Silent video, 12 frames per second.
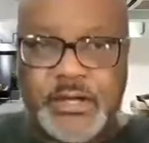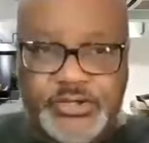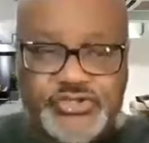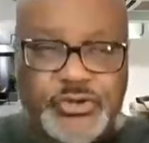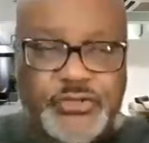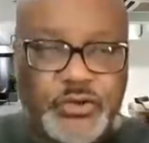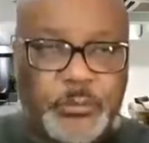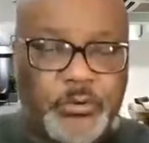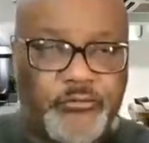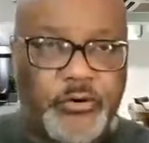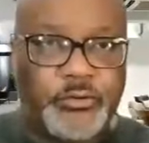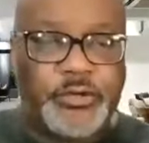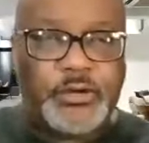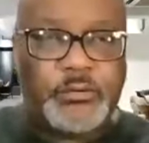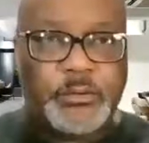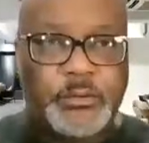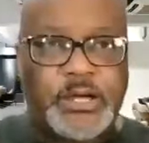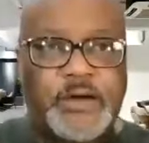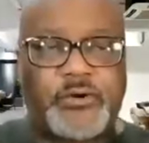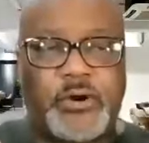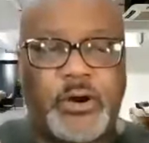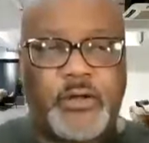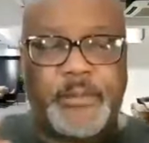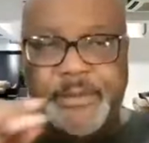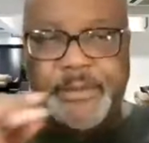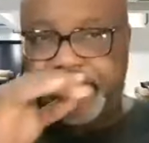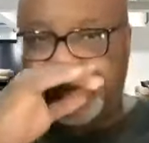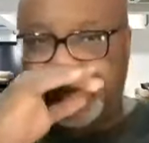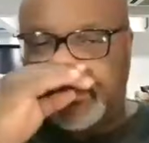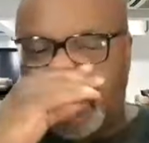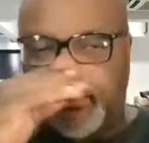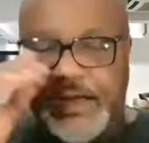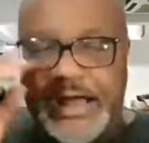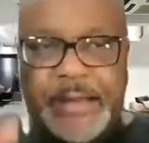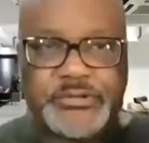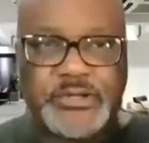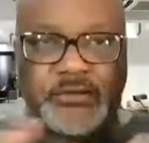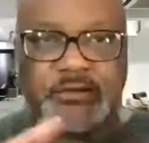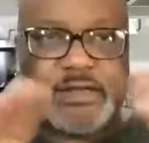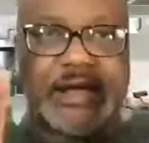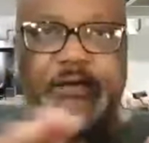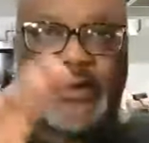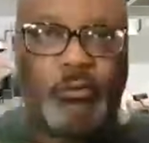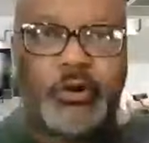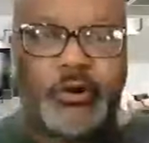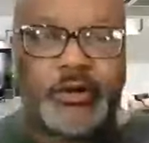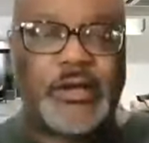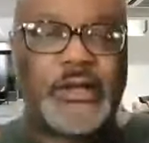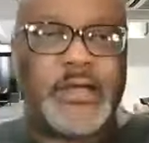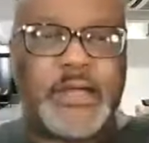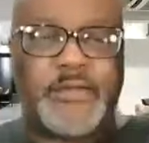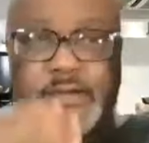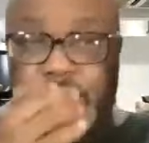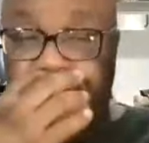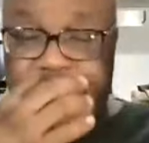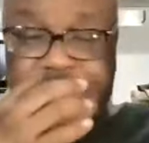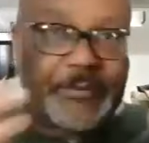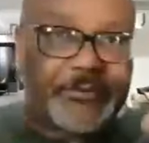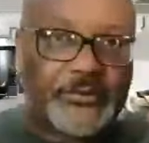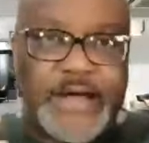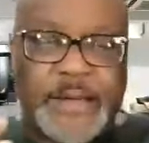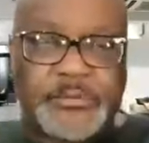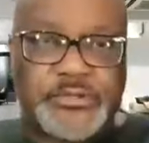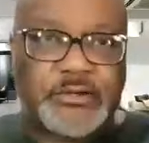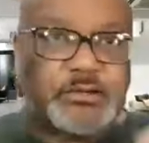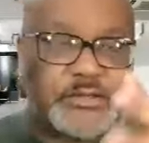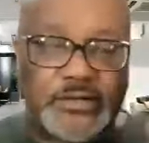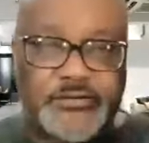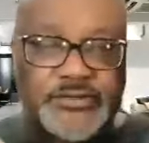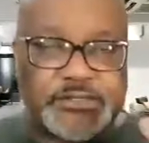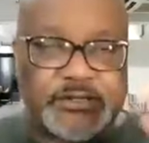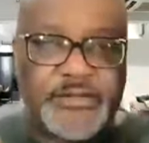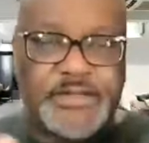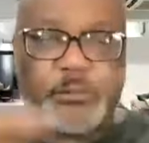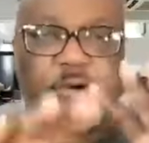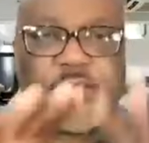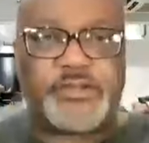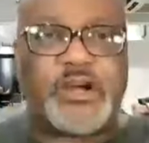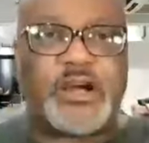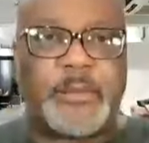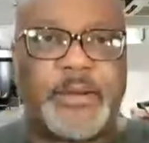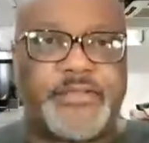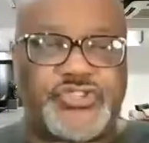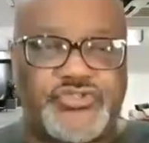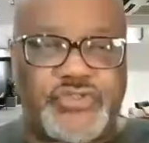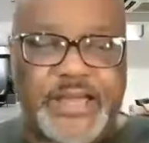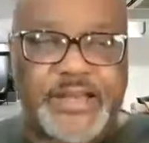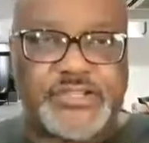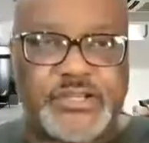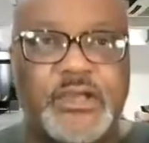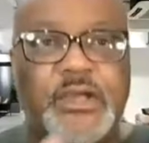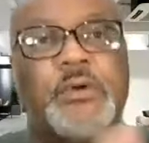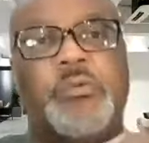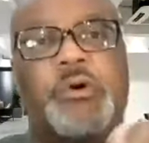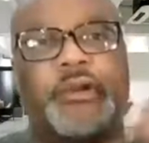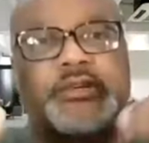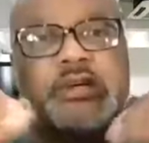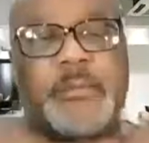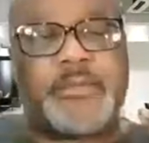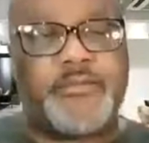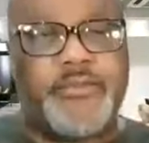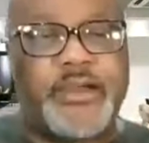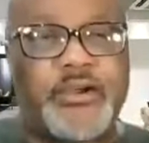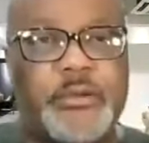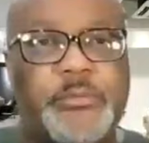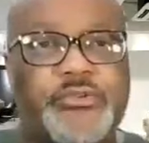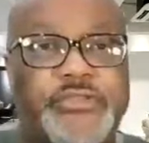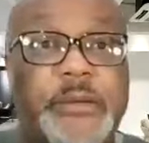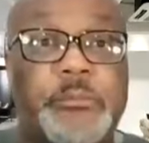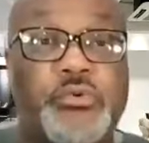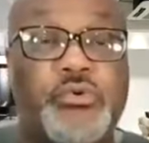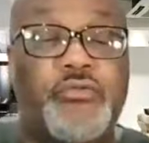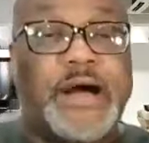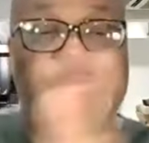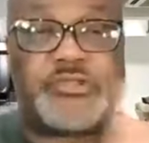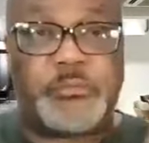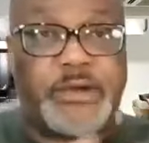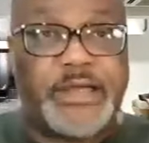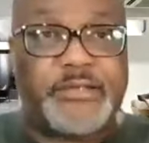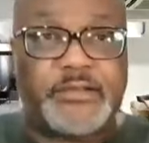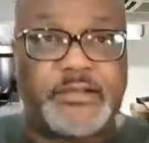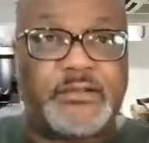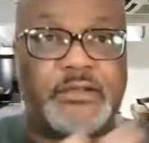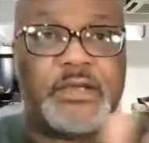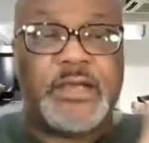to strengthen your portfolio. We will cover all the basics of options and how they work and the different types of options and the different, and then we're going to talk about the strategies. We're going to talk about the variables that move option prices